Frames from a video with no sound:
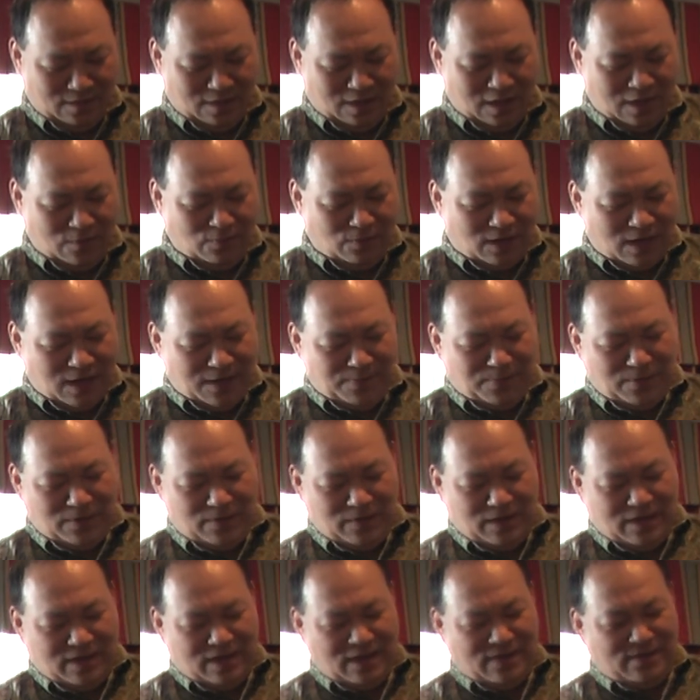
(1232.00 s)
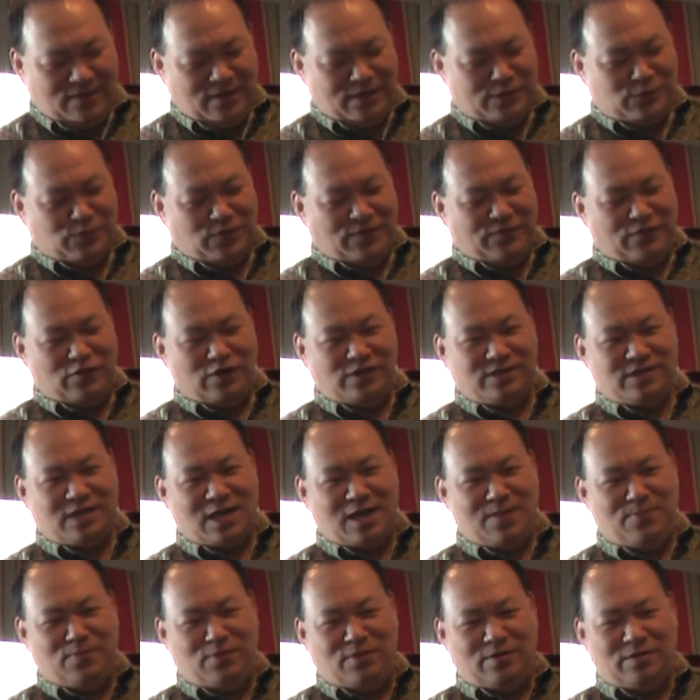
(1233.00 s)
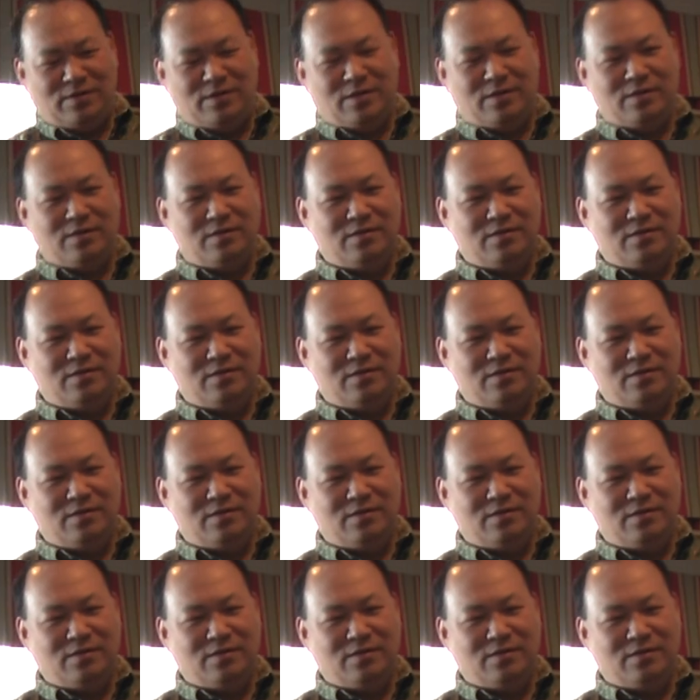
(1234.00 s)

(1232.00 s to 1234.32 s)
And what happens in it is reverse tapered.